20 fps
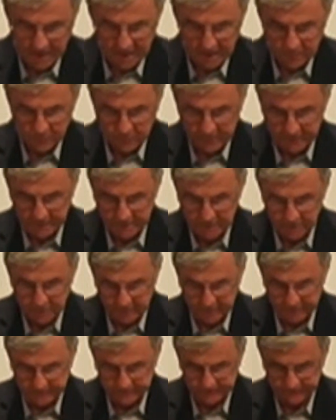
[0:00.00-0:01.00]
we can do
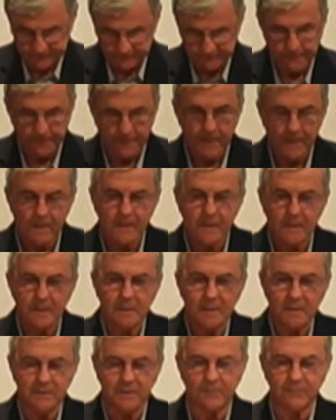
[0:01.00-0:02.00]
it.
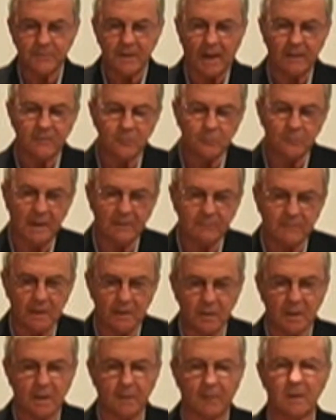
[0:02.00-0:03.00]
And sometimes we have to
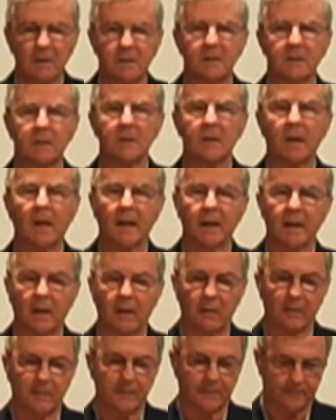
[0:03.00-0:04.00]
look a little higher.